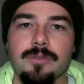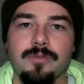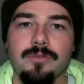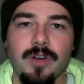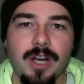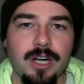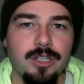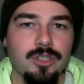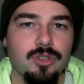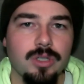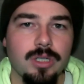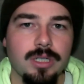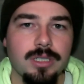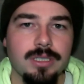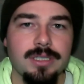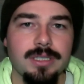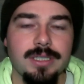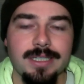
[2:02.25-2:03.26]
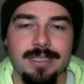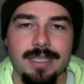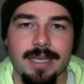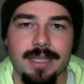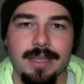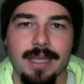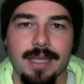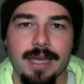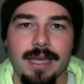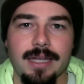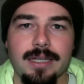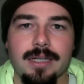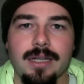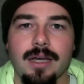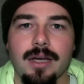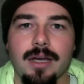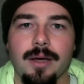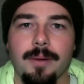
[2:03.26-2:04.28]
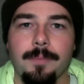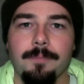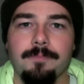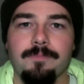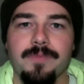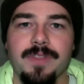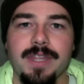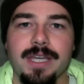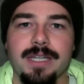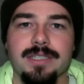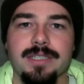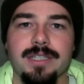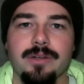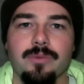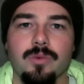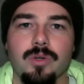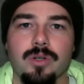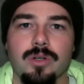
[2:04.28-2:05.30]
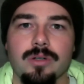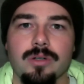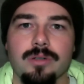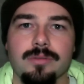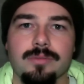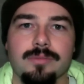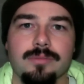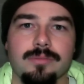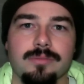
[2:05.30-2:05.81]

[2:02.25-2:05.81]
fire trucks, things like that, things that were